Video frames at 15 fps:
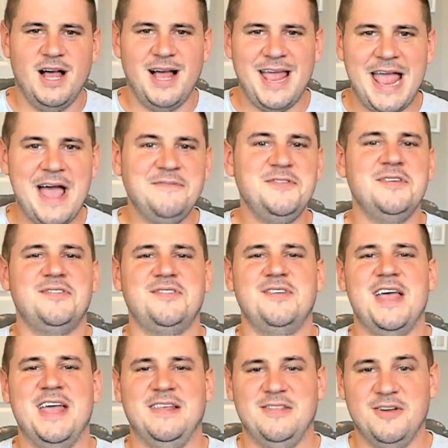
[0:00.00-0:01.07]
I have to
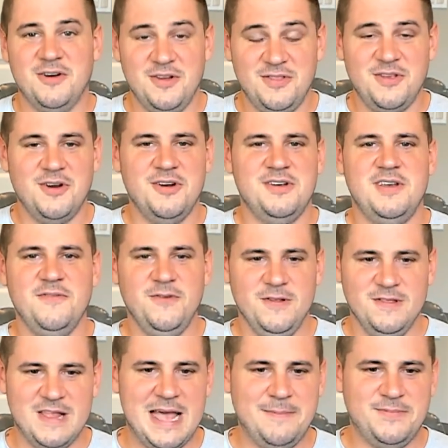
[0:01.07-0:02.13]
say, there are
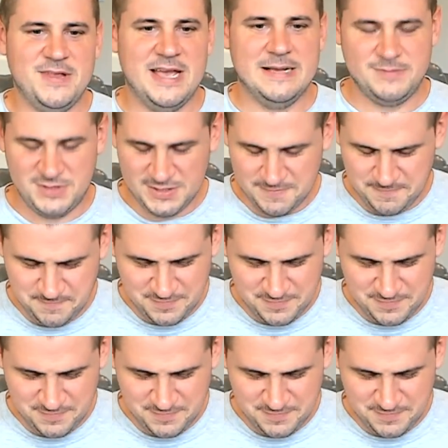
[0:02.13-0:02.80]
different laptops.